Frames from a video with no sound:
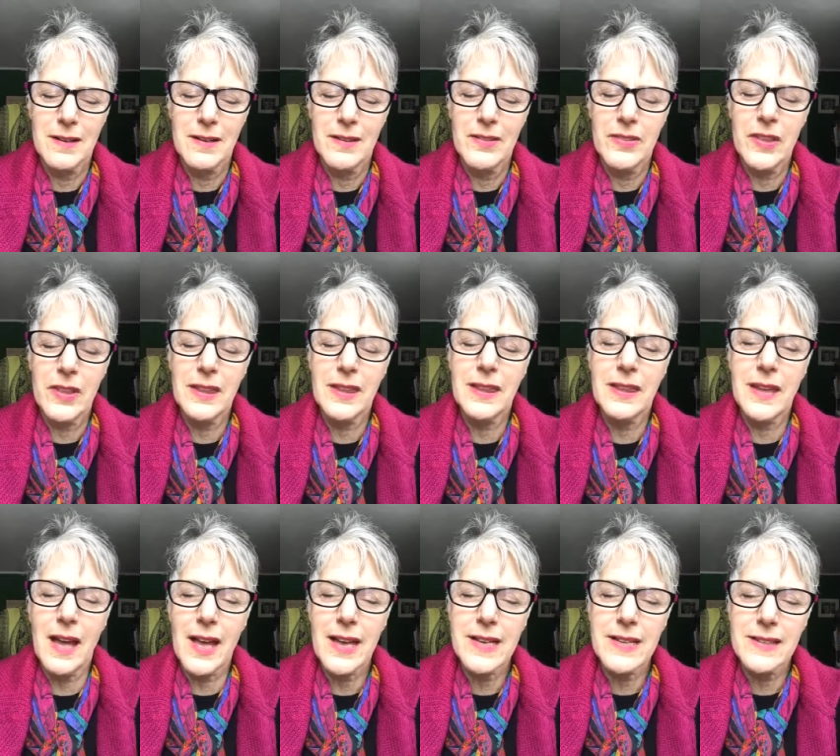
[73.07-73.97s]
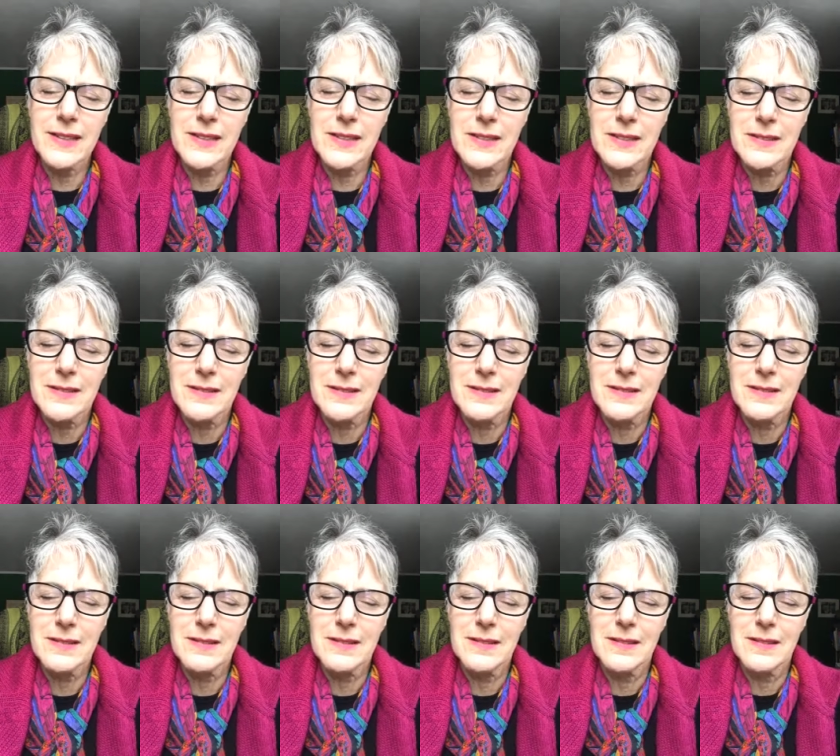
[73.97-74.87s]
the light
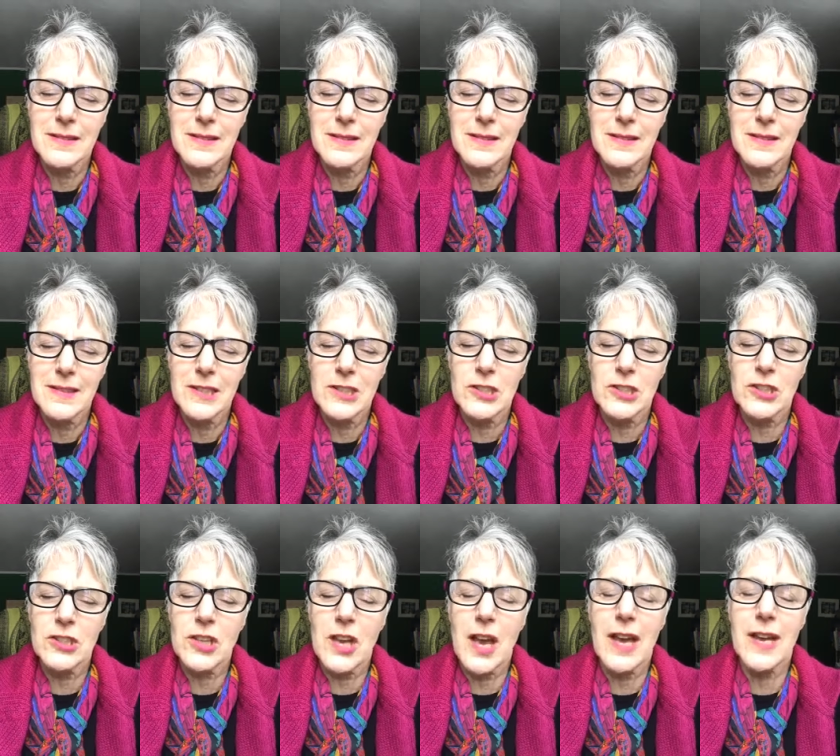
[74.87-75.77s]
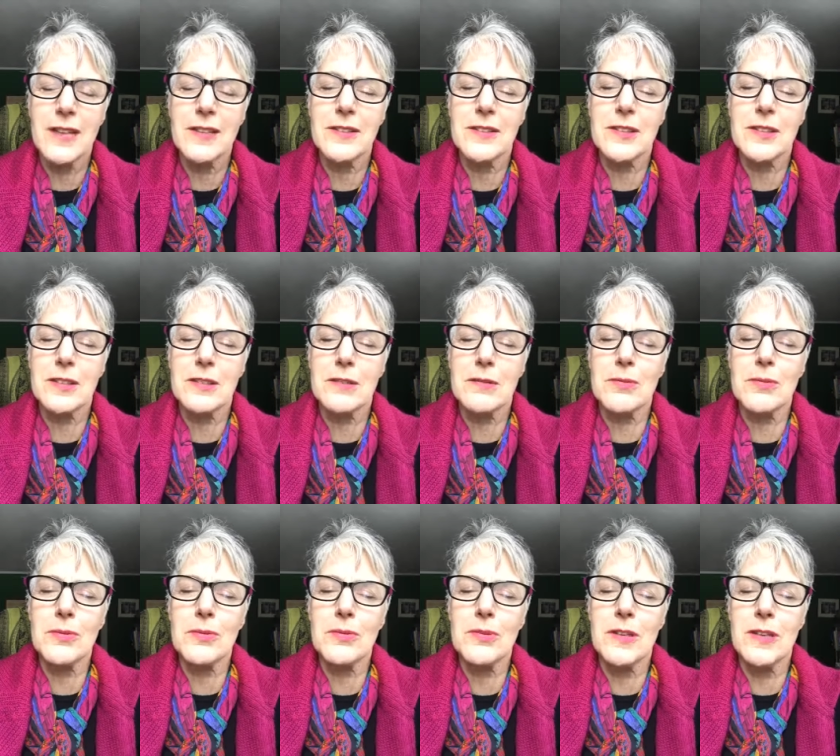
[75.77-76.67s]
that shines
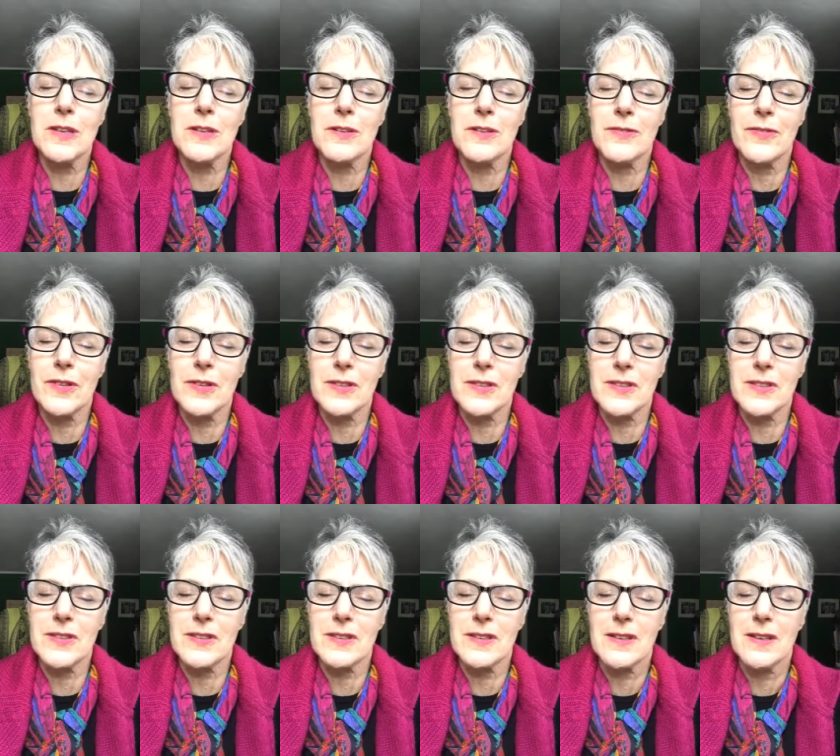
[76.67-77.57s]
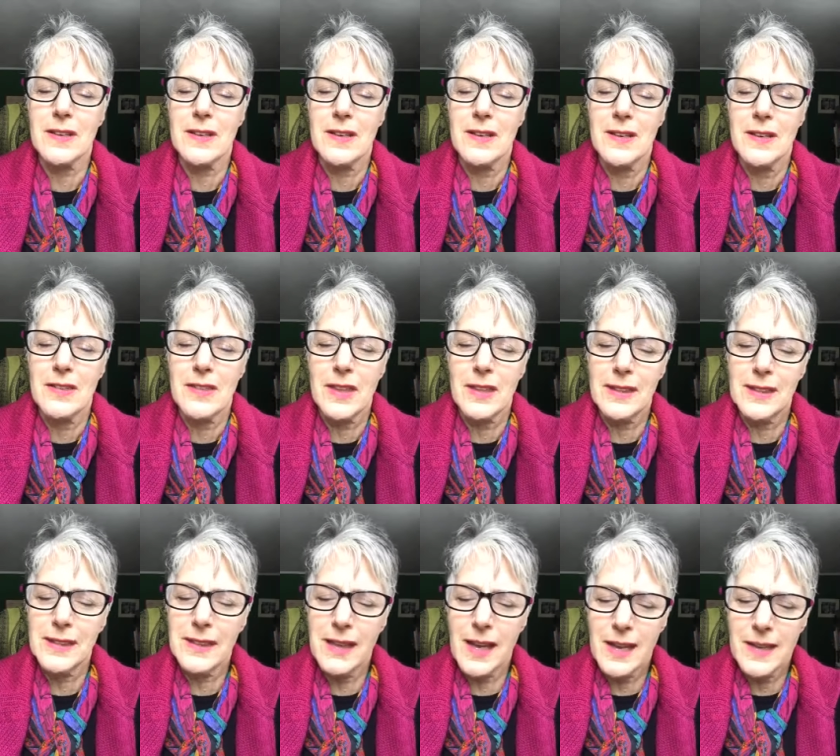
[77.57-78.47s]
through the universe, the
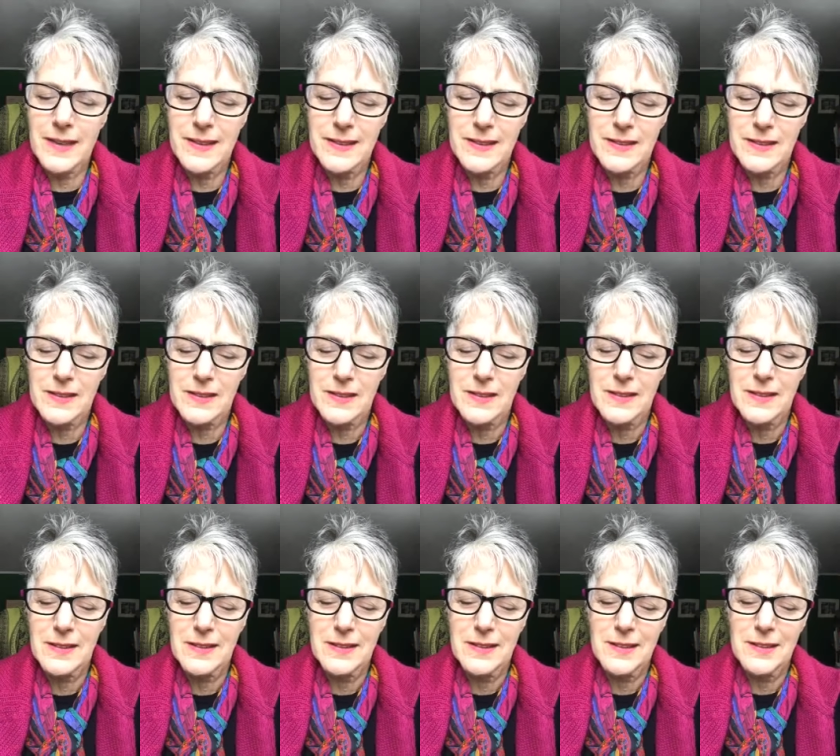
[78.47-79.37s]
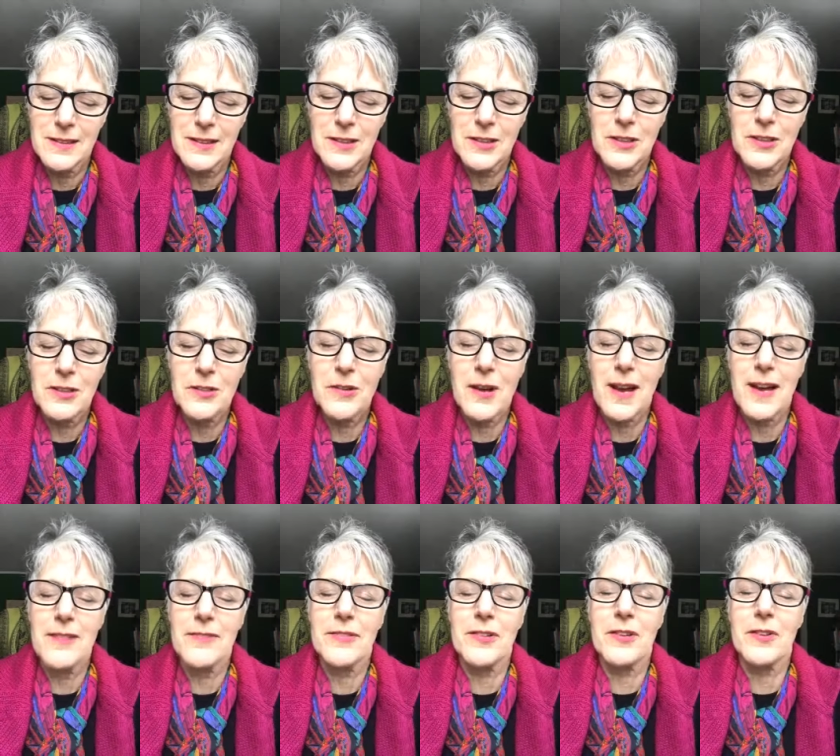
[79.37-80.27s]
light that you
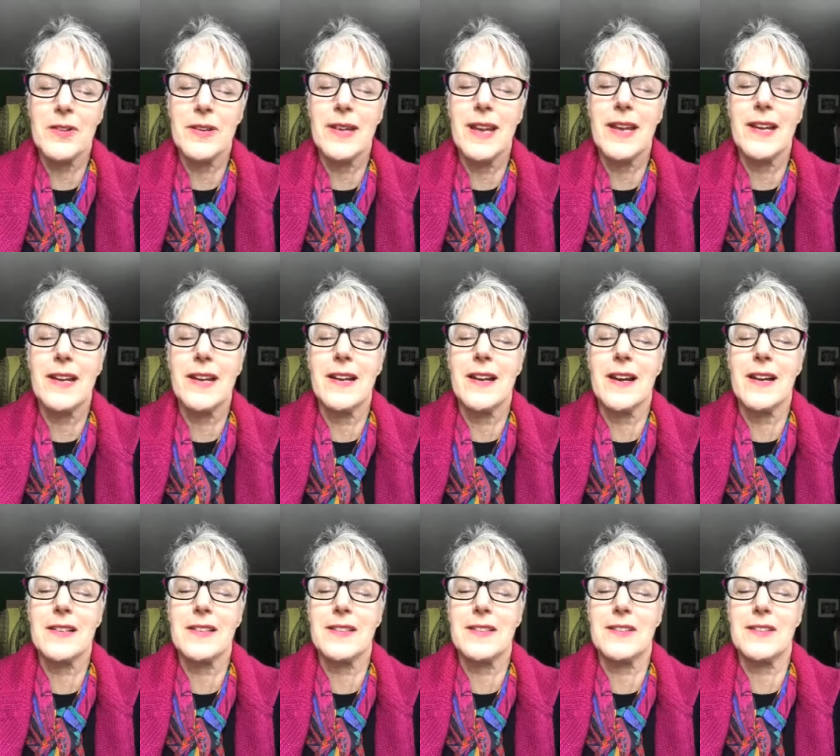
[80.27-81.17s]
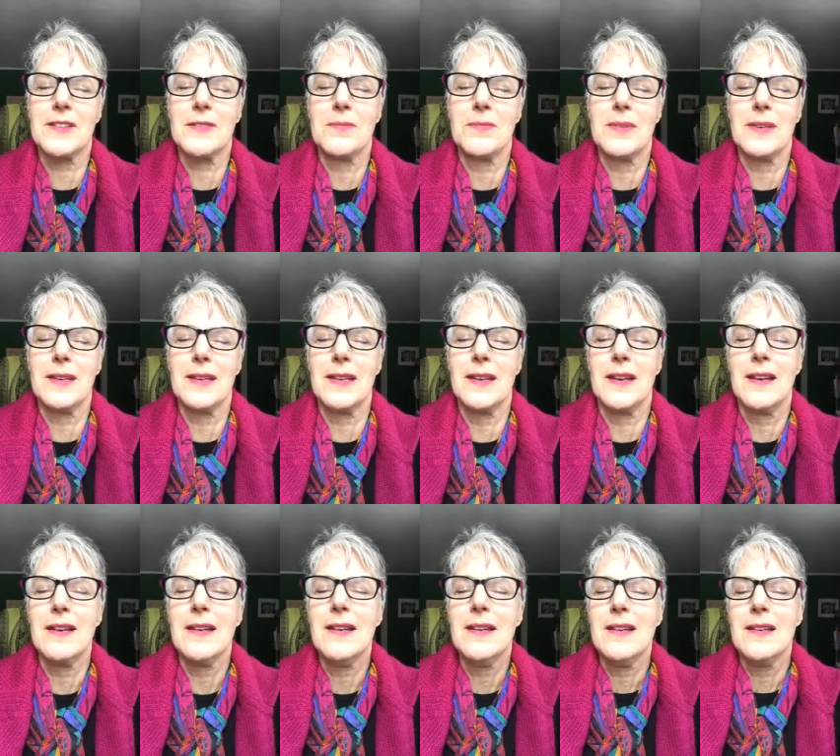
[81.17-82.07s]
have created us to be,
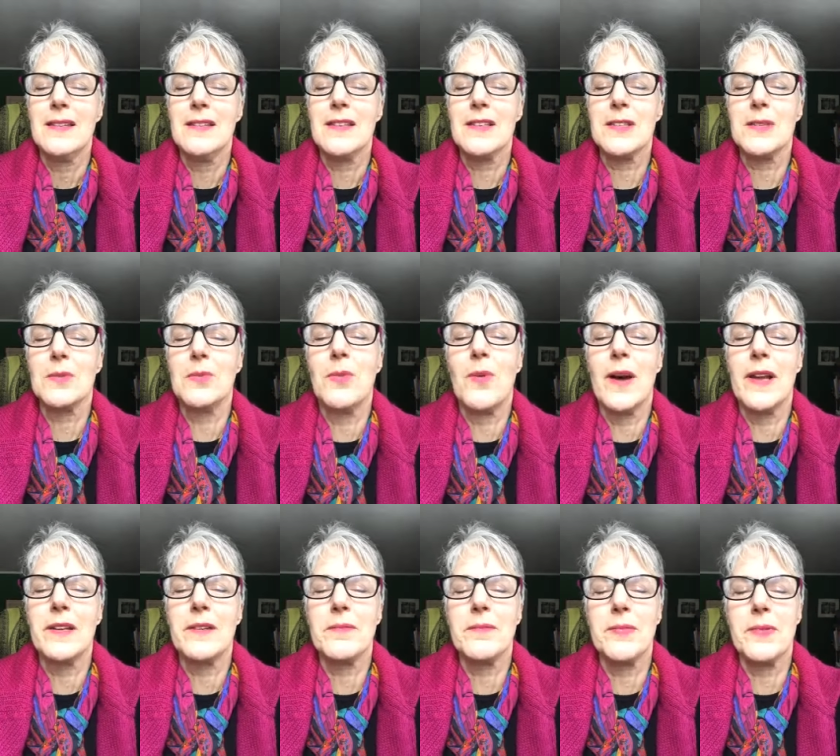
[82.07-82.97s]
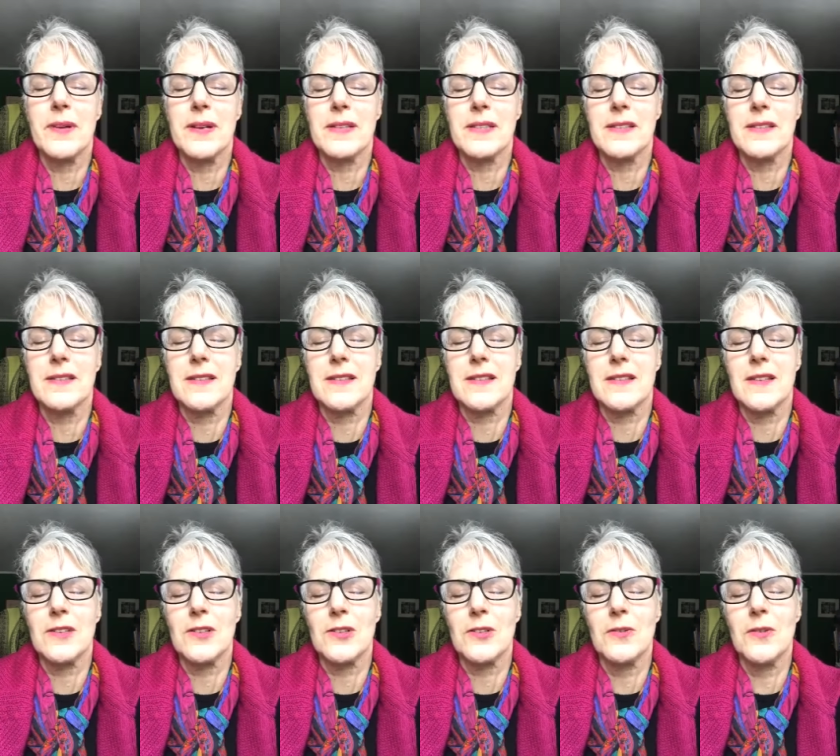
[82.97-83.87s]
this one presence
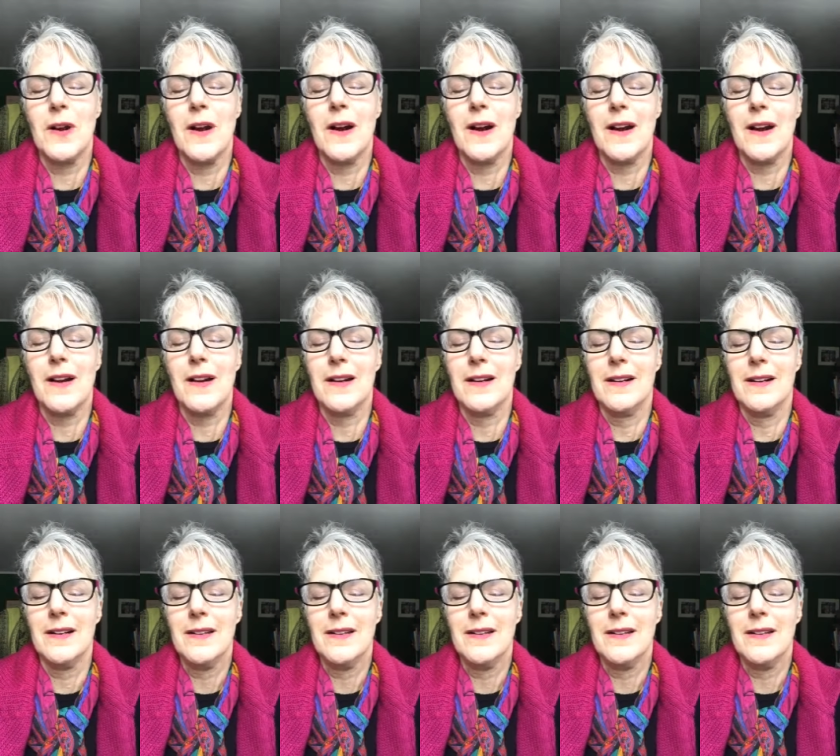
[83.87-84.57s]
that you are